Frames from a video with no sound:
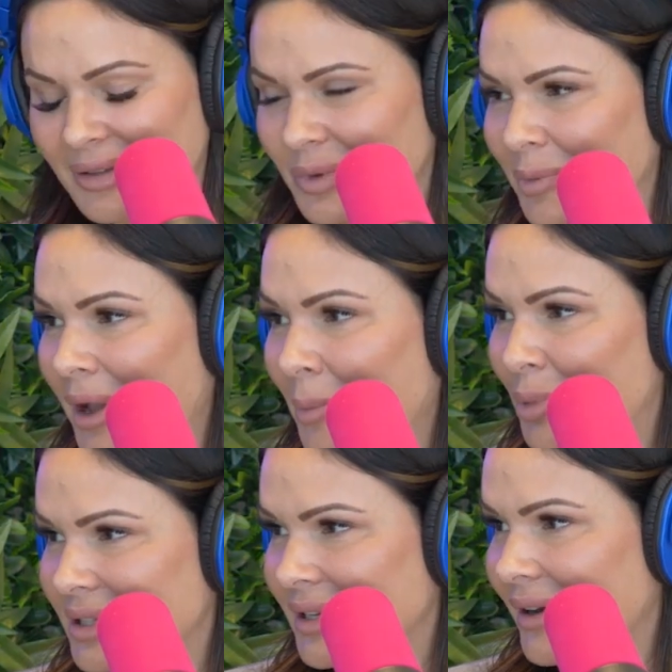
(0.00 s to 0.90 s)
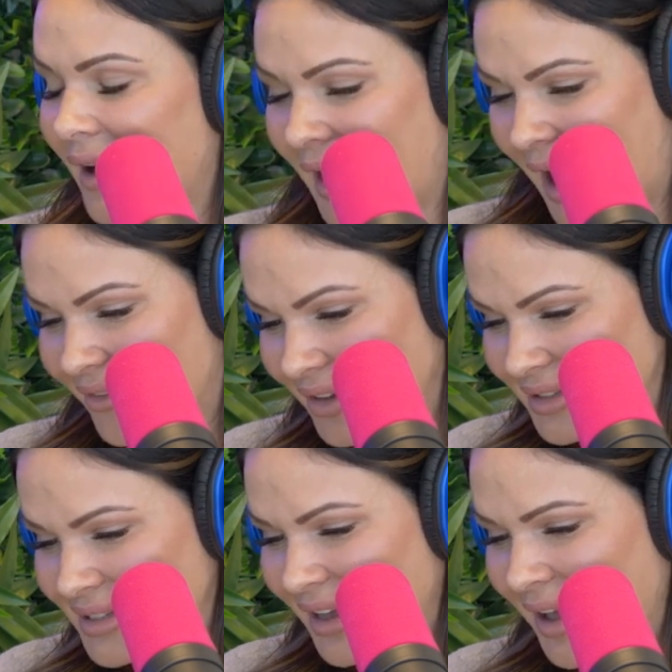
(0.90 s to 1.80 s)
as we've become busier, I
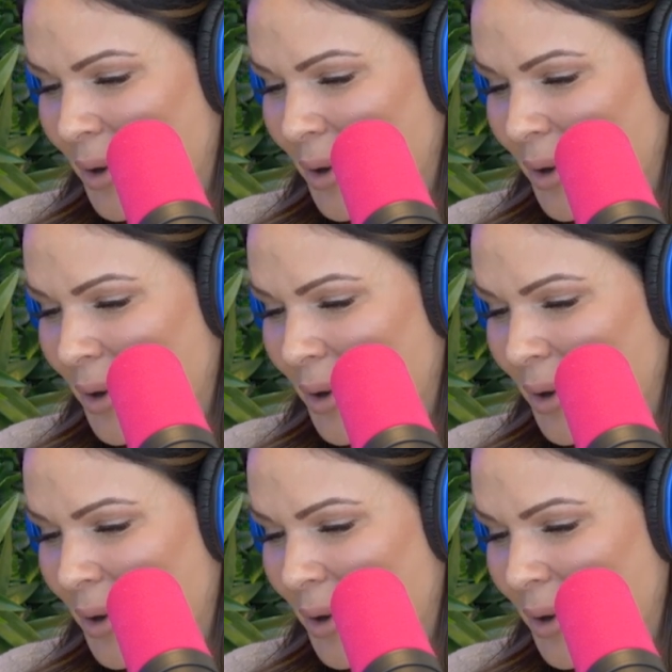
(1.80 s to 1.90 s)
haven't,